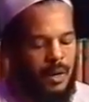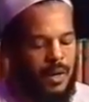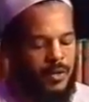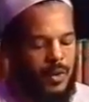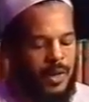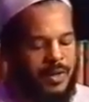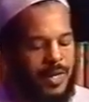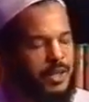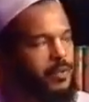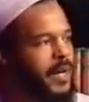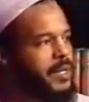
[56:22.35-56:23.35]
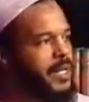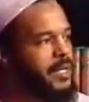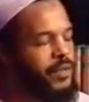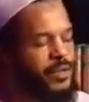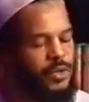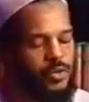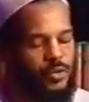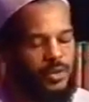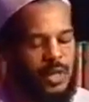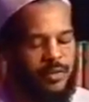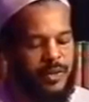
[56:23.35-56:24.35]
as well as Ajman television,
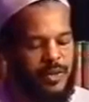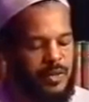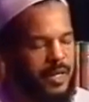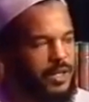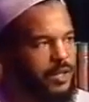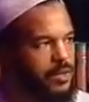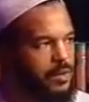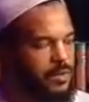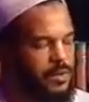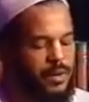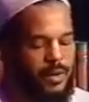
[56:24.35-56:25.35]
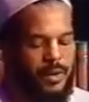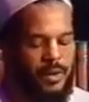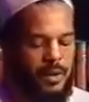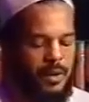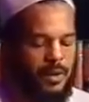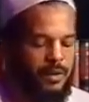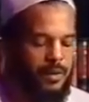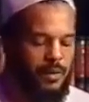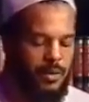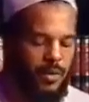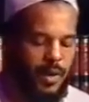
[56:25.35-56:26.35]
2 television stations there in the
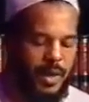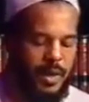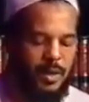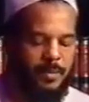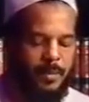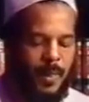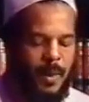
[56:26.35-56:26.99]
UAE.